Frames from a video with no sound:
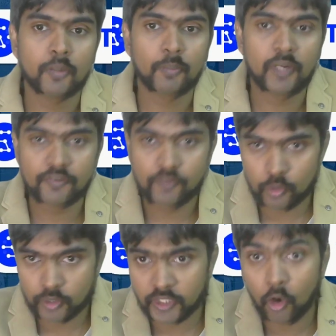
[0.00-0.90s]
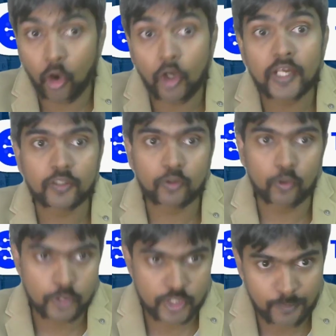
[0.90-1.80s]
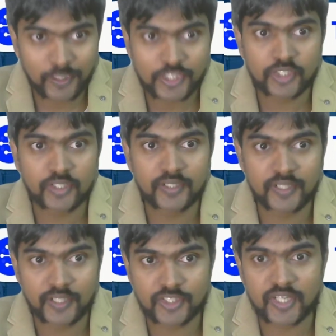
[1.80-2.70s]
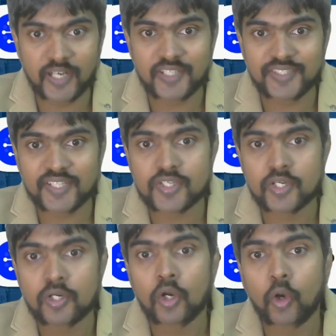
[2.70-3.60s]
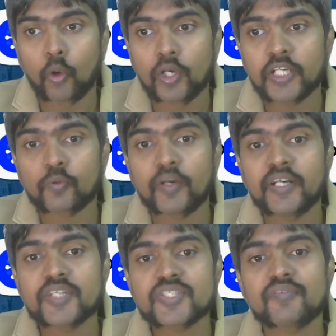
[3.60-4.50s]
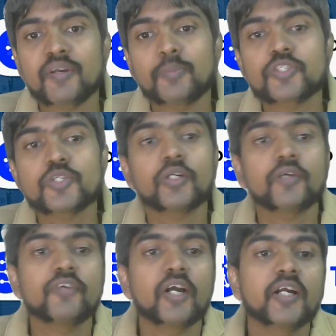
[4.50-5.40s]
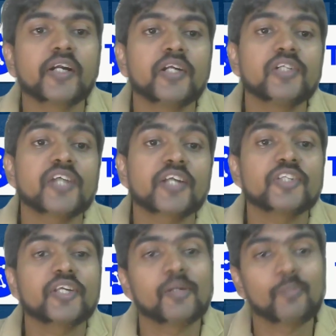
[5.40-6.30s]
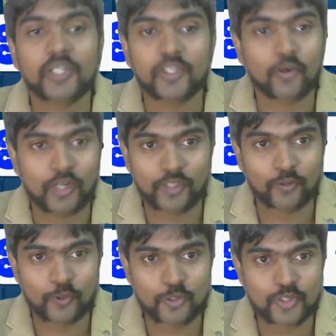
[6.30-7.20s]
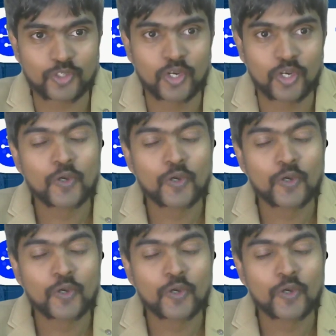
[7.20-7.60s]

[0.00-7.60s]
But if you look at online course completion statistics, only 27% of young adults actually complete online courses.